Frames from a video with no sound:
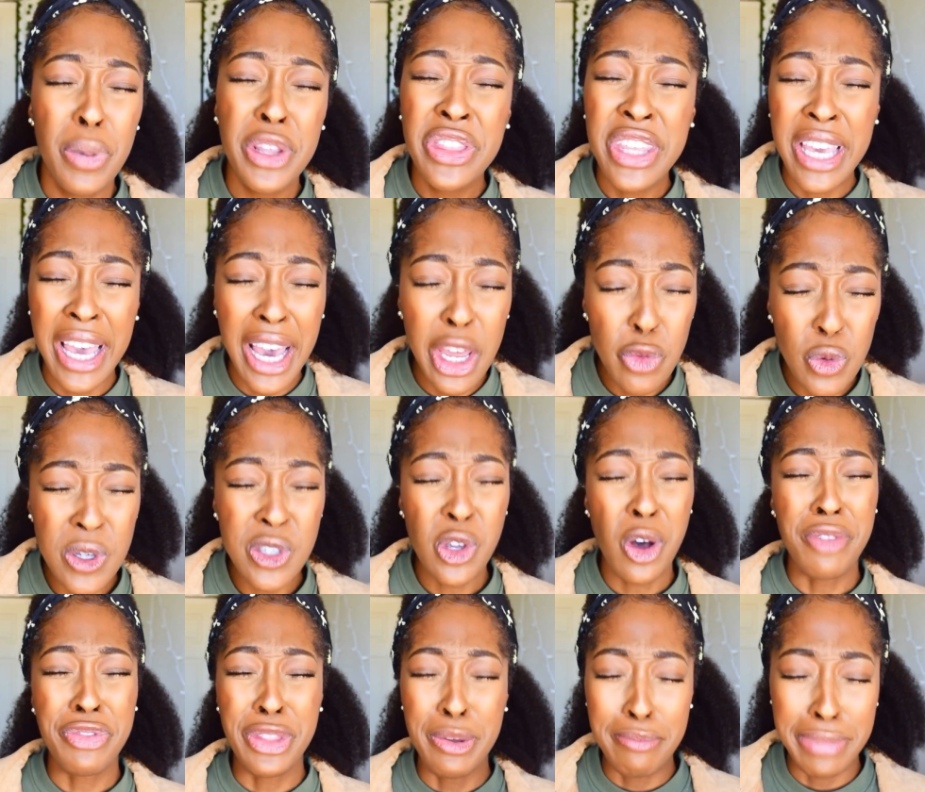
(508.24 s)
but the end
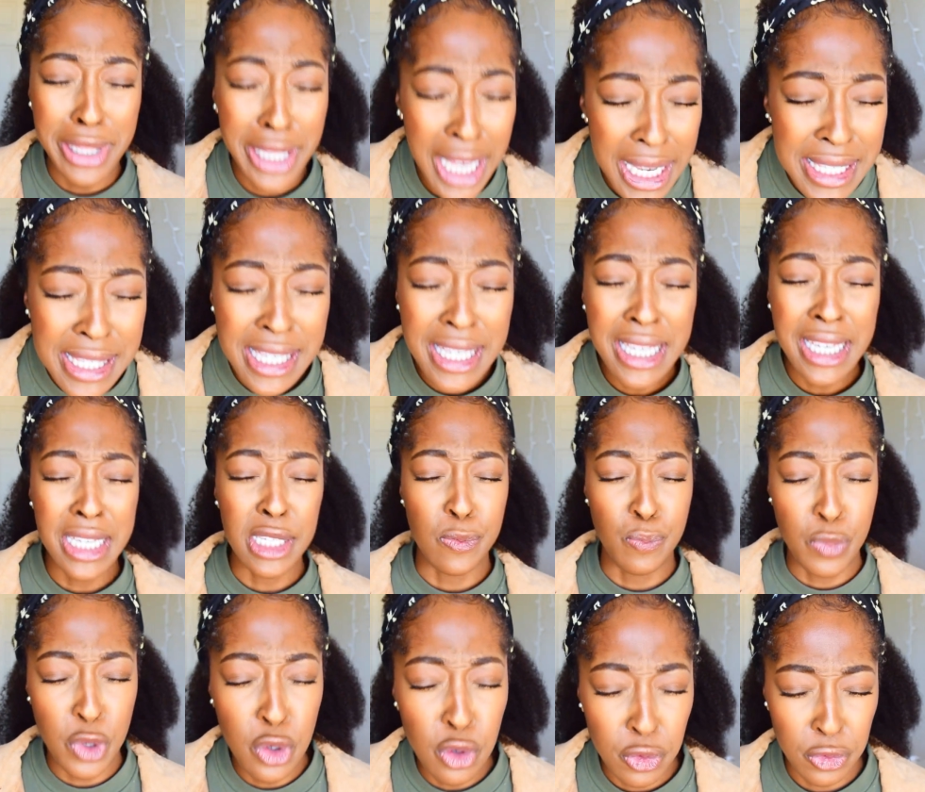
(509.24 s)
result, the blessing is
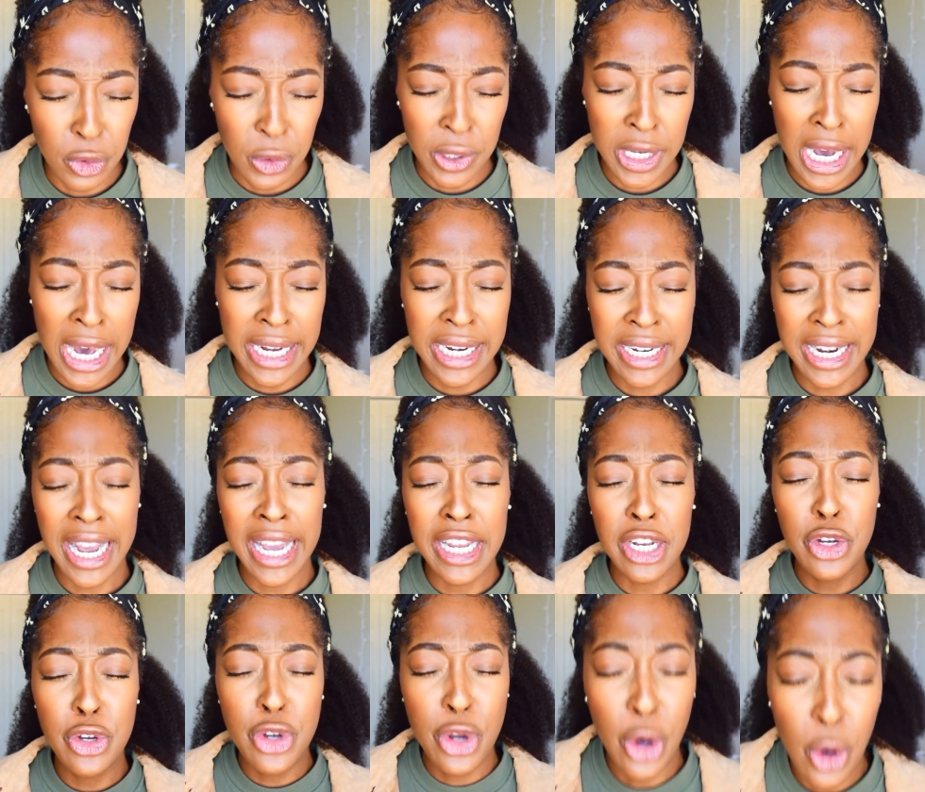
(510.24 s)
beautiful, God. And I
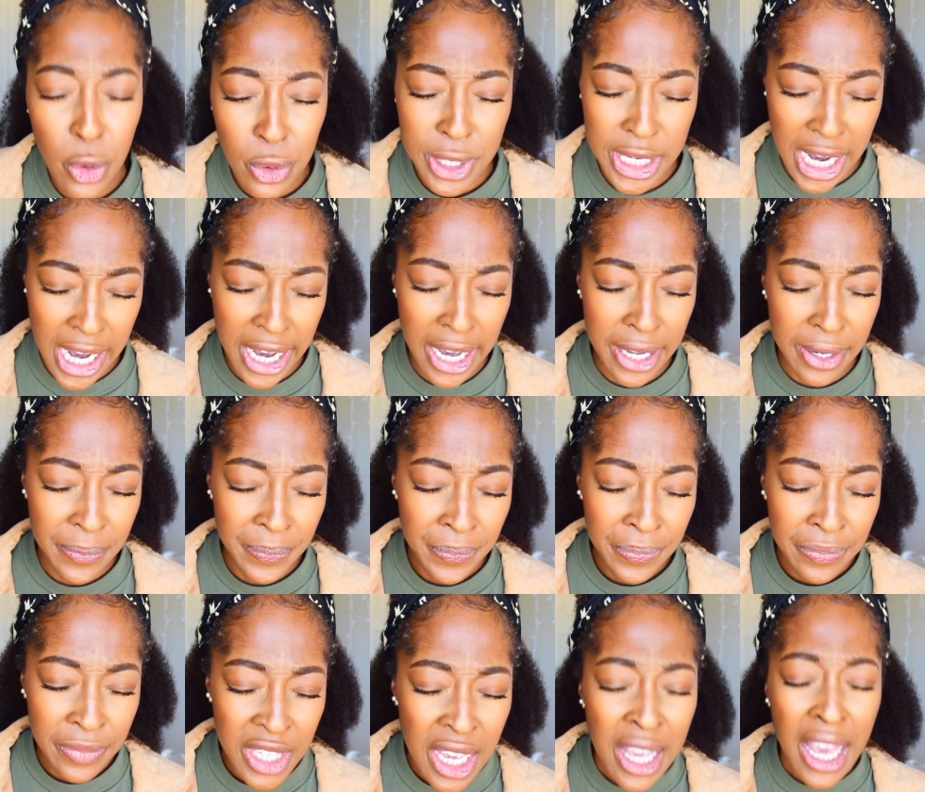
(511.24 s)
know, God,
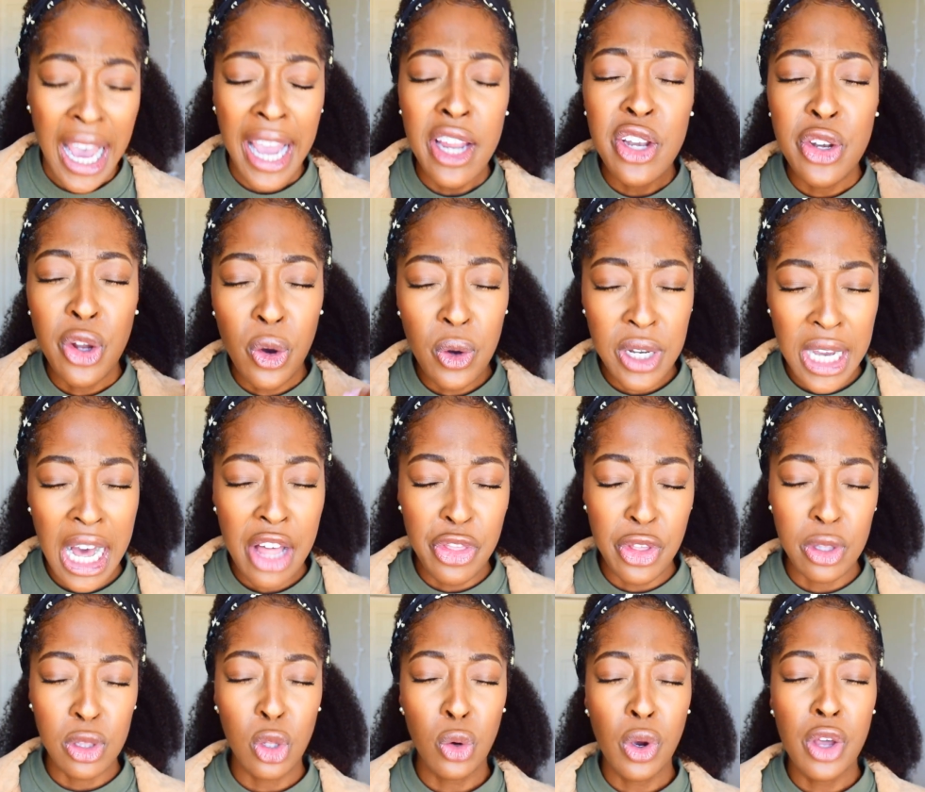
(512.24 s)
I know, God,
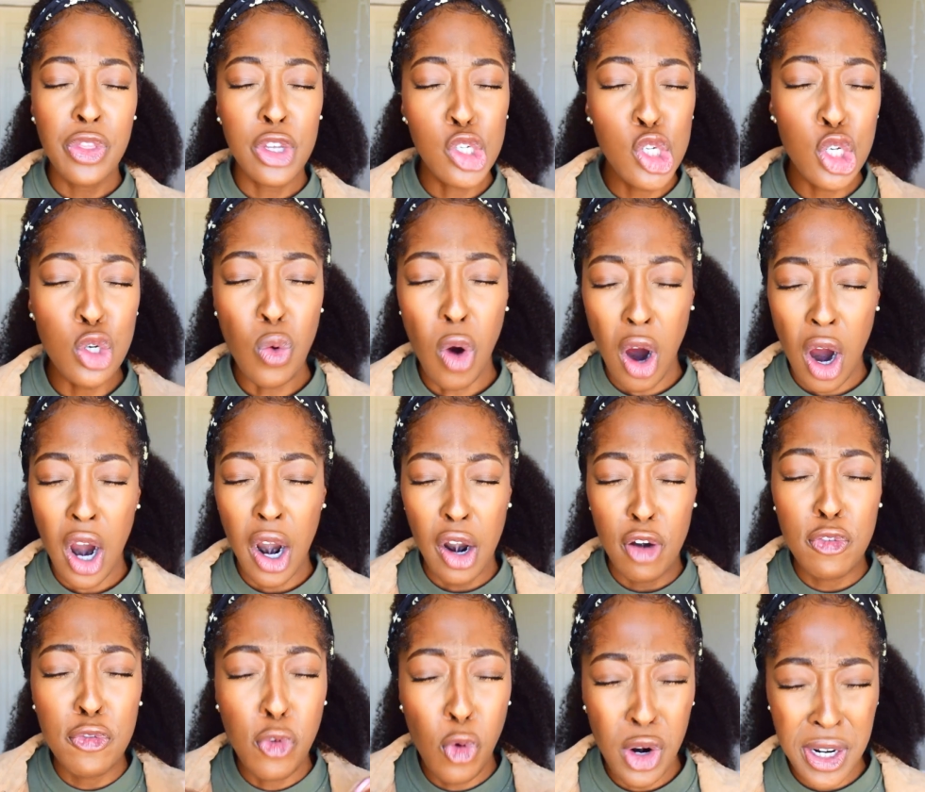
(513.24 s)
the Lord, that You are
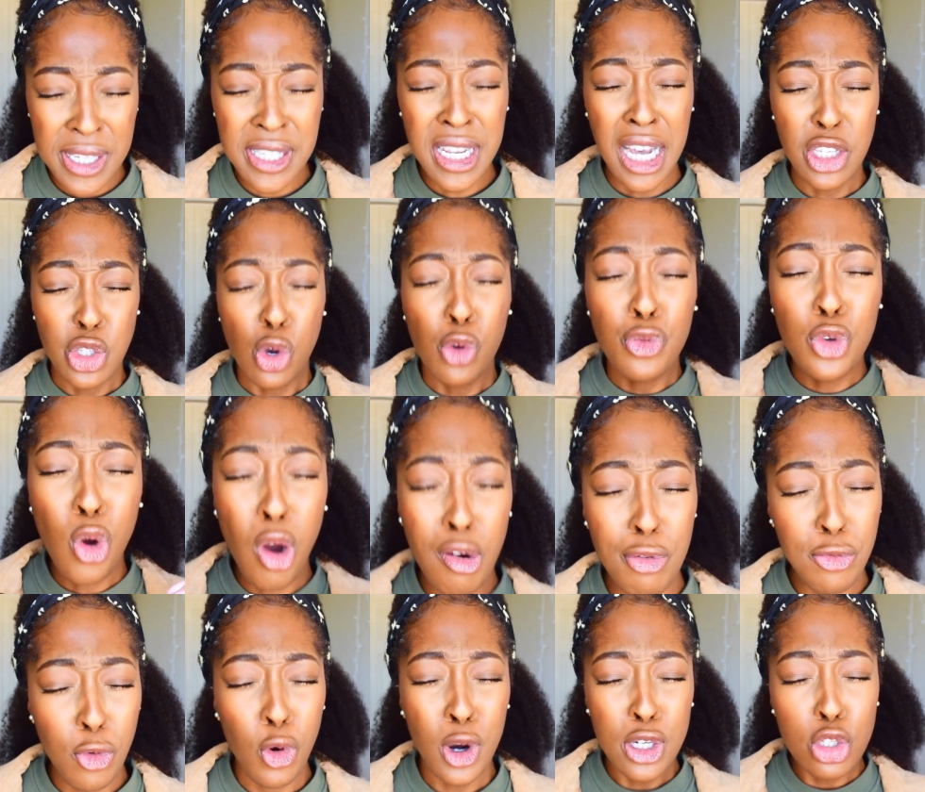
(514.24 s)
for us, God. So if You are
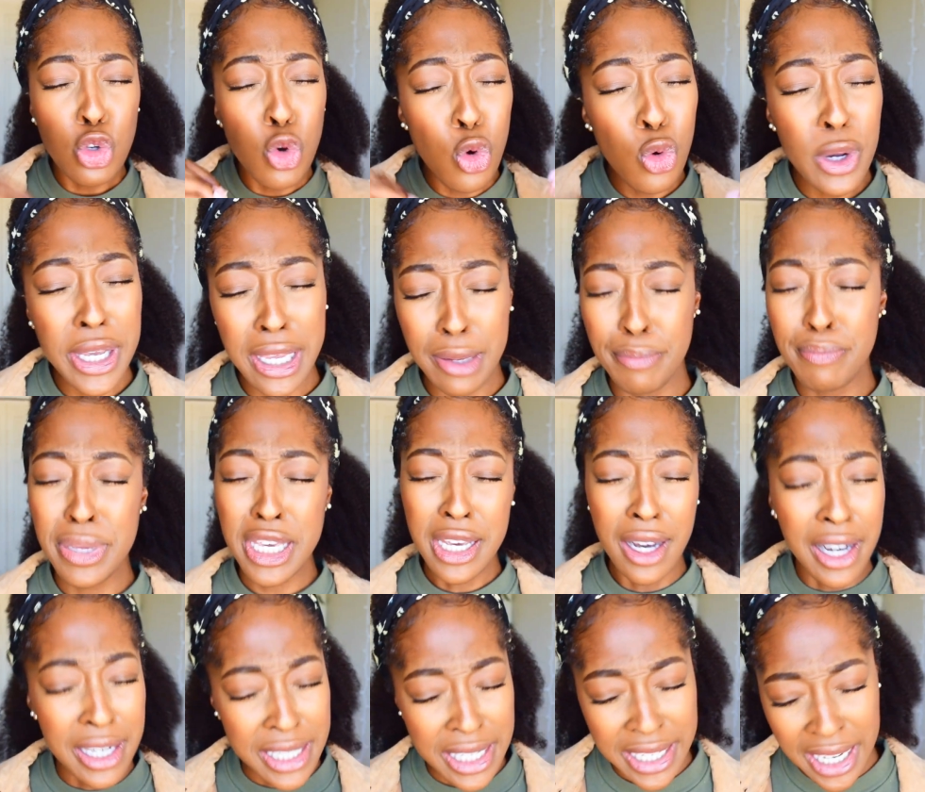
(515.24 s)
for us, who can be
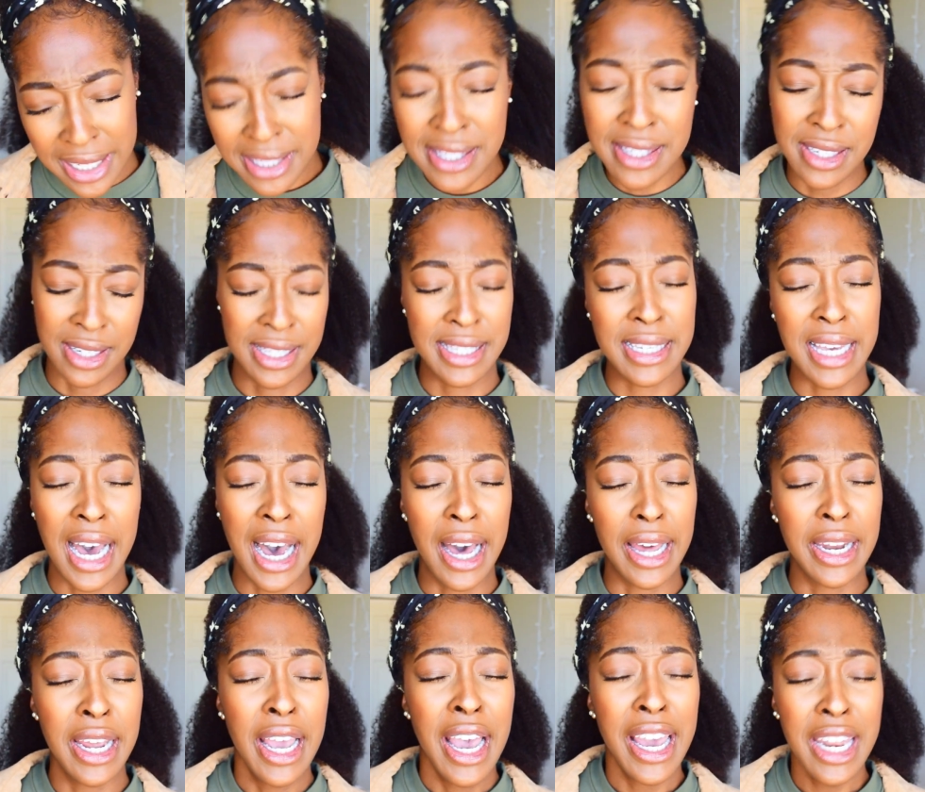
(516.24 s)
against us, God?